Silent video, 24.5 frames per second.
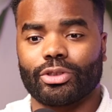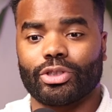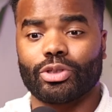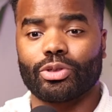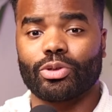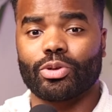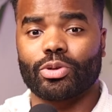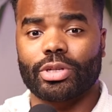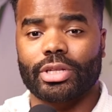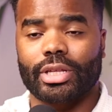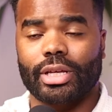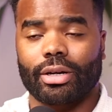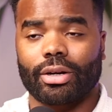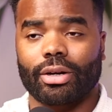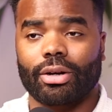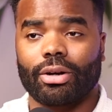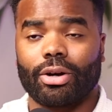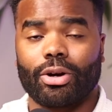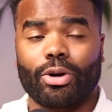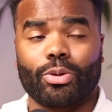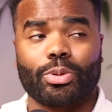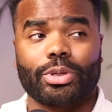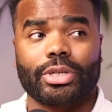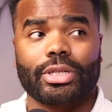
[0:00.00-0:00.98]
dudes that are
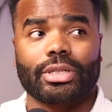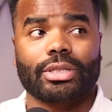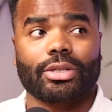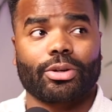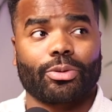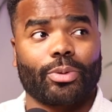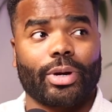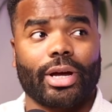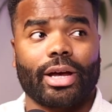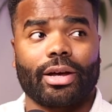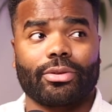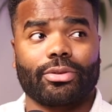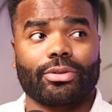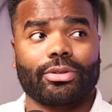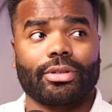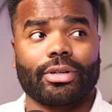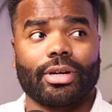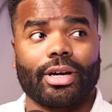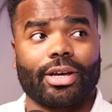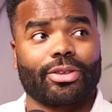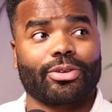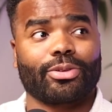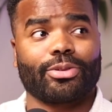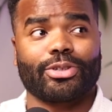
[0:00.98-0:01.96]
always around
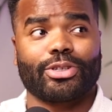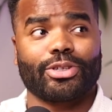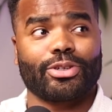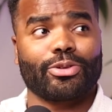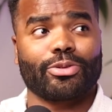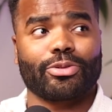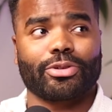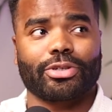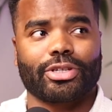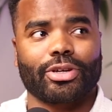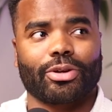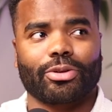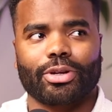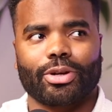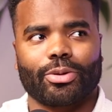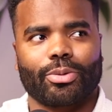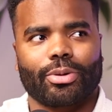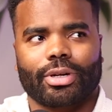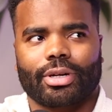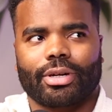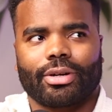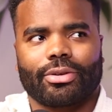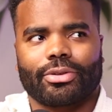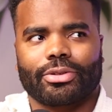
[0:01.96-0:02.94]
other dudes don't know
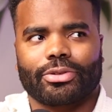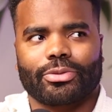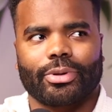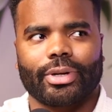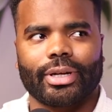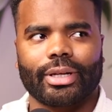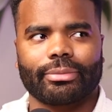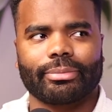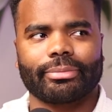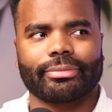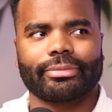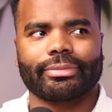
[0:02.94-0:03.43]
what girls want.